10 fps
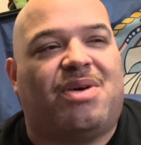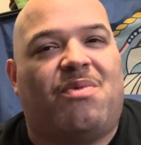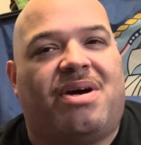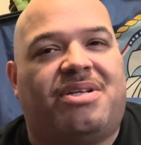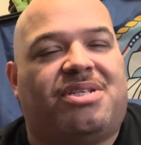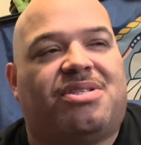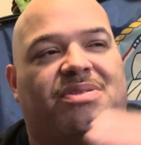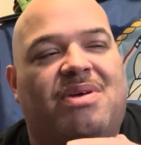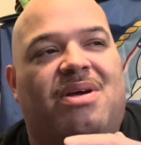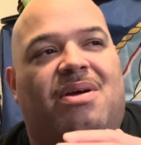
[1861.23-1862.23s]
he wanted to
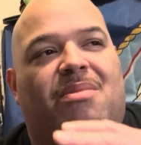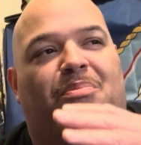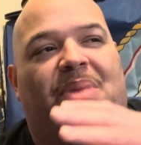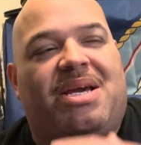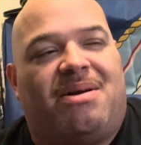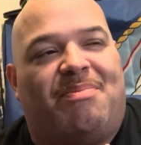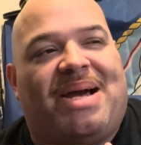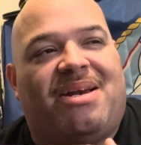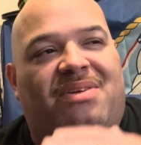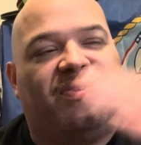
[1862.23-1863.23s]
make him
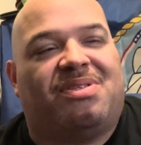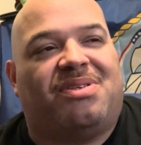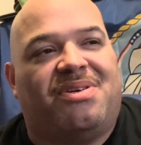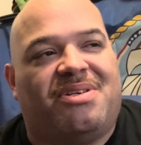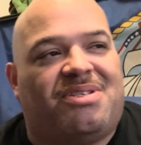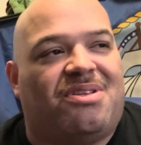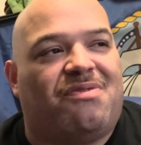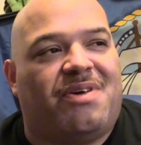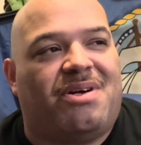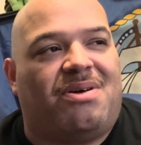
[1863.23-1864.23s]
mad enough to turn into the
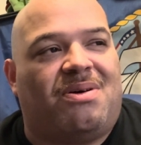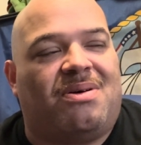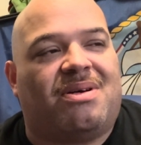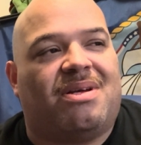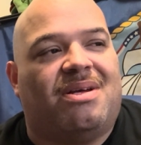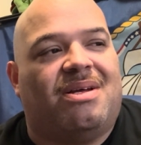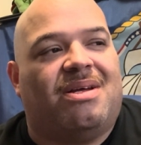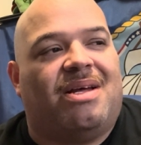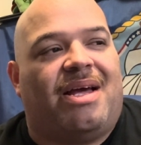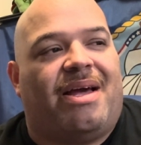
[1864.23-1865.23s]
Rare Hulk
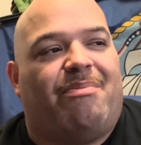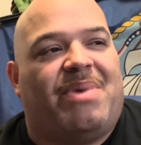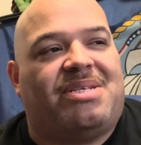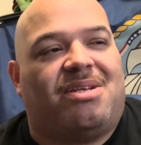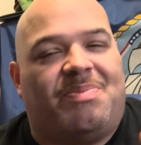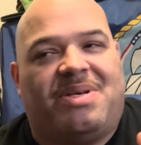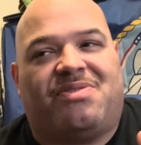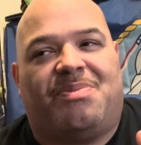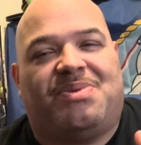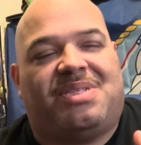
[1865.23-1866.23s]
and mess up his
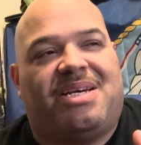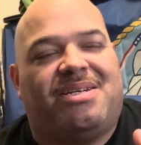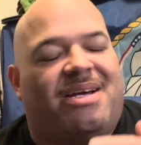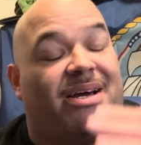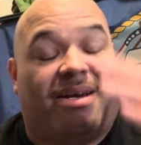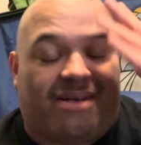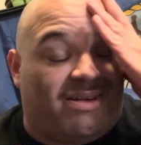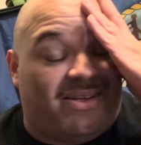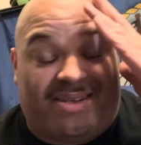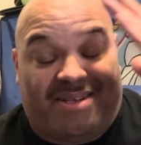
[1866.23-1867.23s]
reputation.
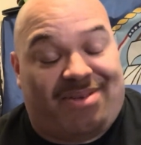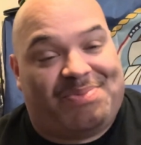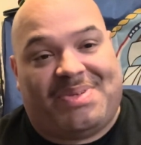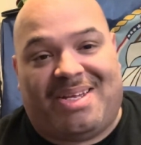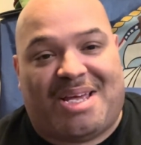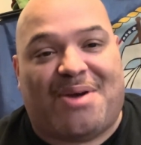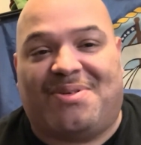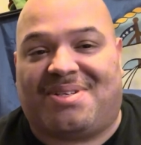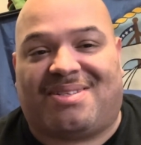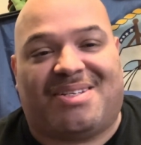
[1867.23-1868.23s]
It
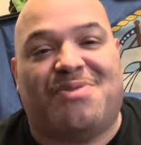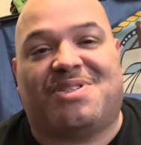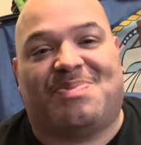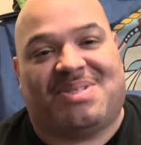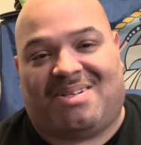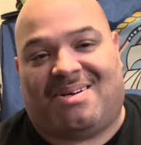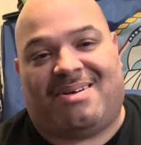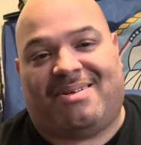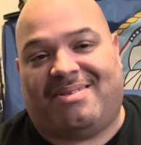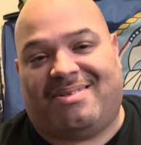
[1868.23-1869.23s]
was bizarre.
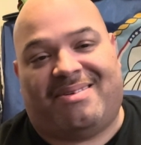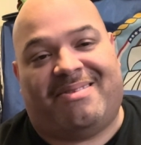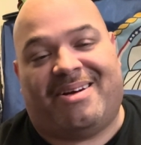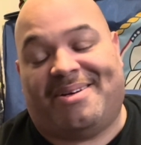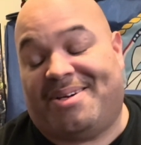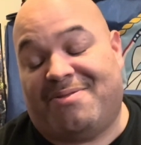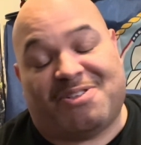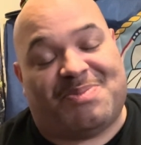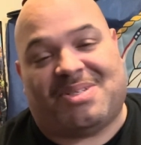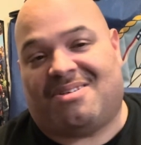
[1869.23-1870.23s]
All right, it was
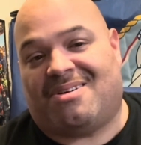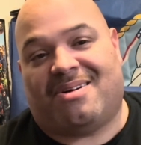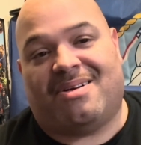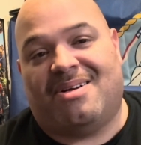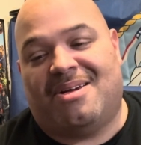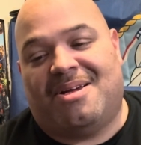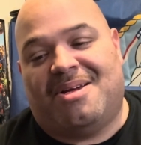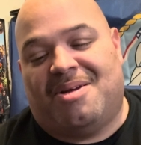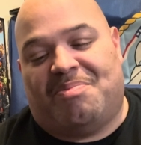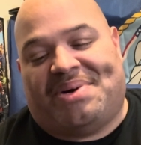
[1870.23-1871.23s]
bizarre.
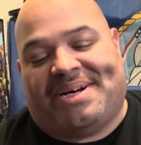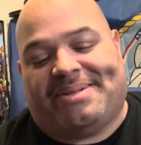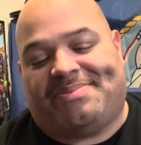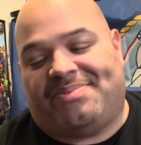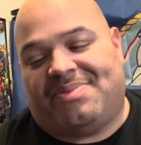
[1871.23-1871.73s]
But